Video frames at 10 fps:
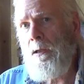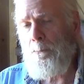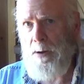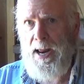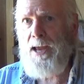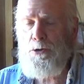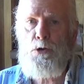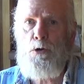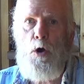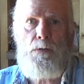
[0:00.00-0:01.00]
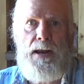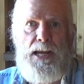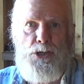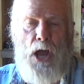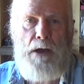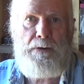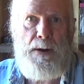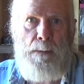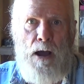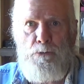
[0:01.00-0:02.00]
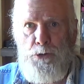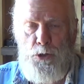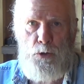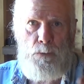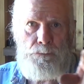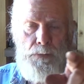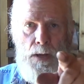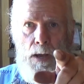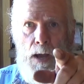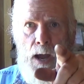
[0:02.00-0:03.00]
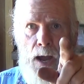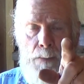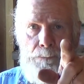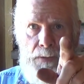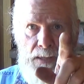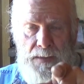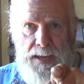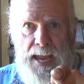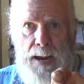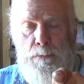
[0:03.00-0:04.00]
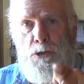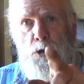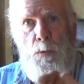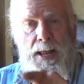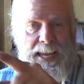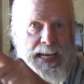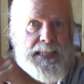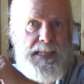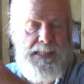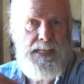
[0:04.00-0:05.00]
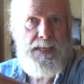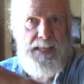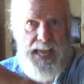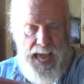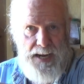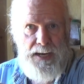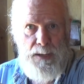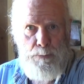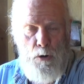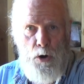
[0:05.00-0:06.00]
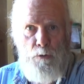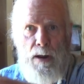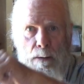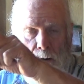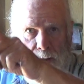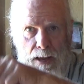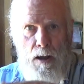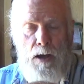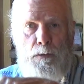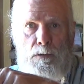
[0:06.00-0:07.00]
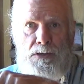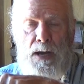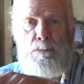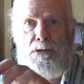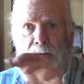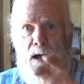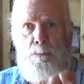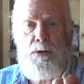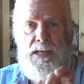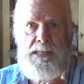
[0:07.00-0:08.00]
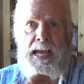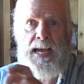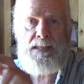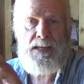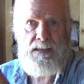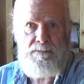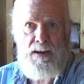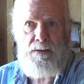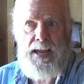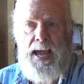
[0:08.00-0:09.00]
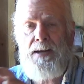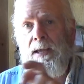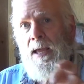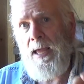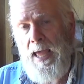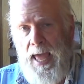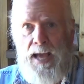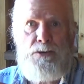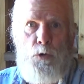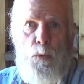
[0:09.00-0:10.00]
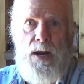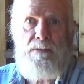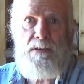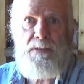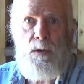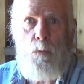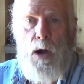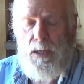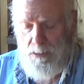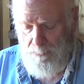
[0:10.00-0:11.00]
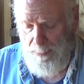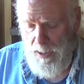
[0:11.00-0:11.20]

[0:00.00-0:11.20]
but I do know that I shouted them out to you in the camera. So when I get this into the editing program, I'll get all those numbers and I'll put a text at the very end as to what everything was.